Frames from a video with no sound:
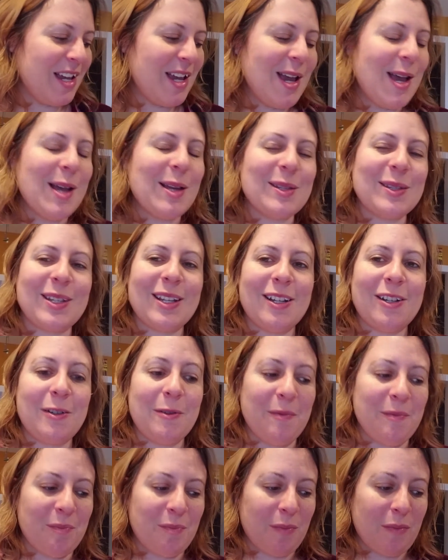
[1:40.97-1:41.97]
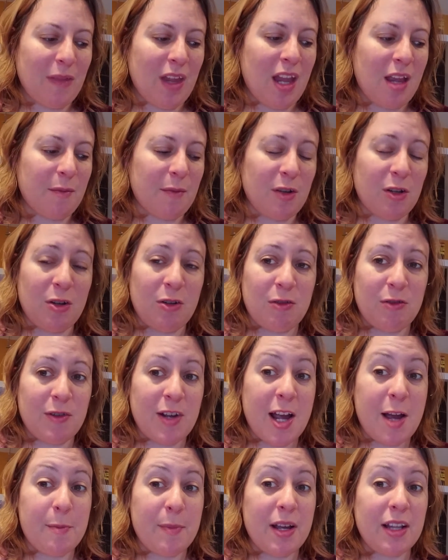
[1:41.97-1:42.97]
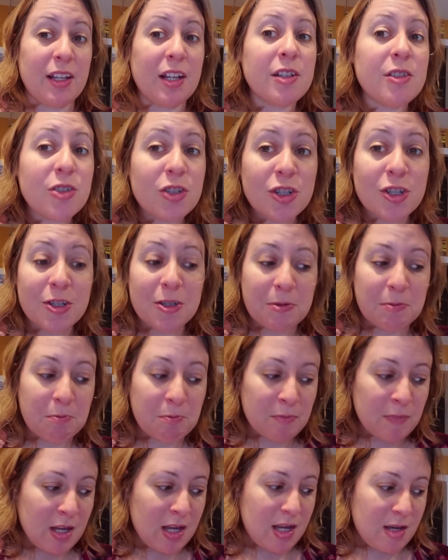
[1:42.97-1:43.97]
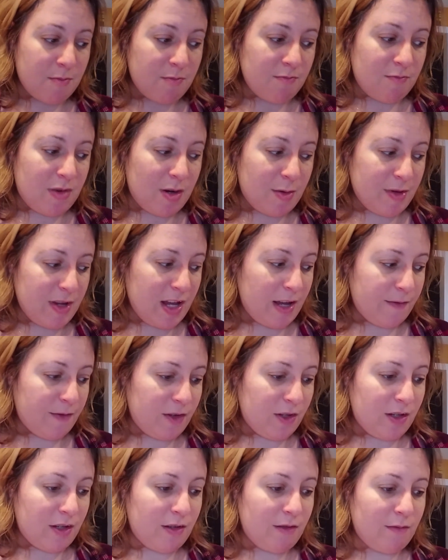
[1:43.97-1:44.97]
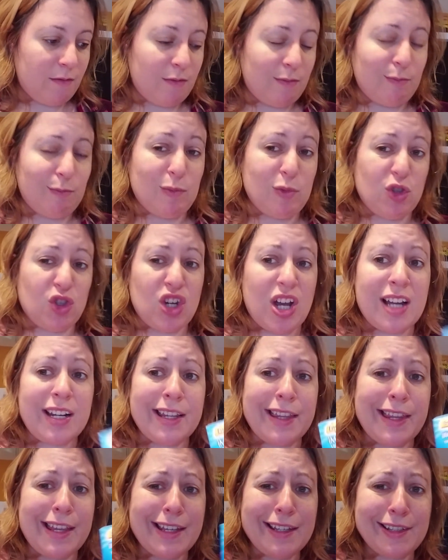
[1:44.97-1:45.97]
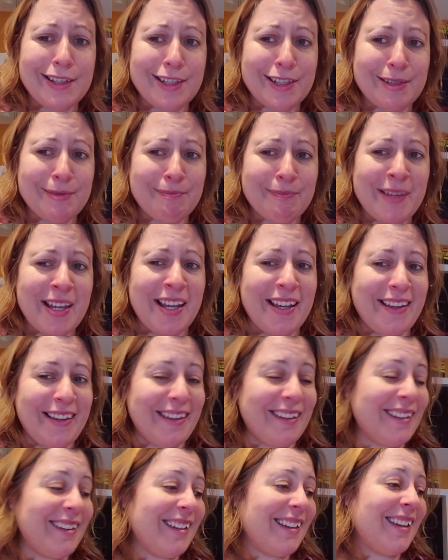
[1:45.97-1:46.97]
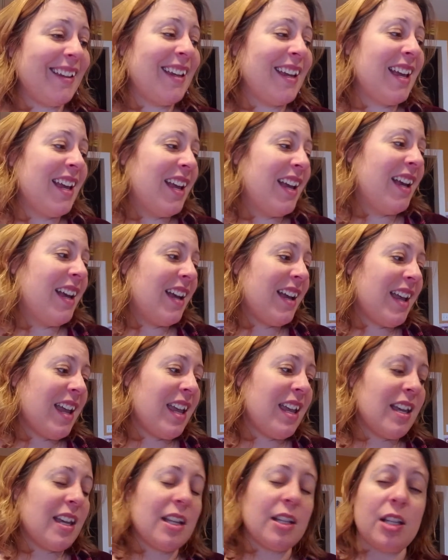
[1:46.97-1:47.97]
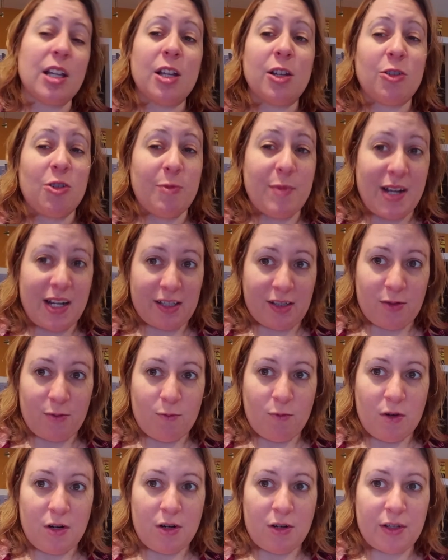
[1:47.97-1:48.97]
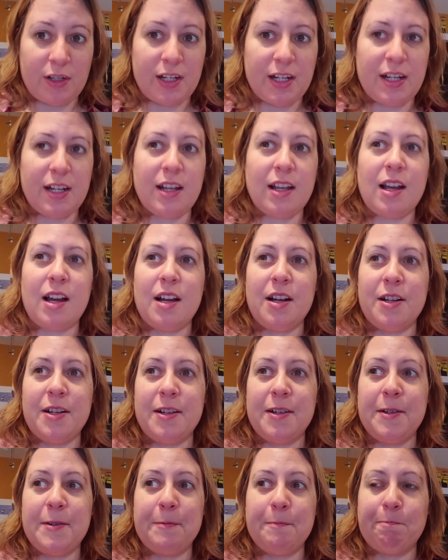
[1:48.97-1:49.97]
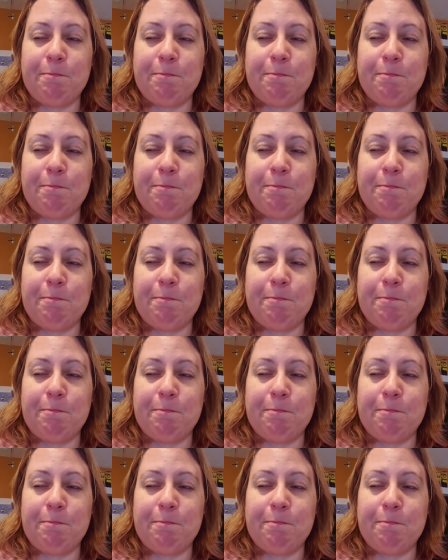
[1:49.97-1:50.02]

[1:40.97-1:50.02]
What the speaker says: So I'm going to go have my lunch. Probably have a shot at this. And go back to work. I'll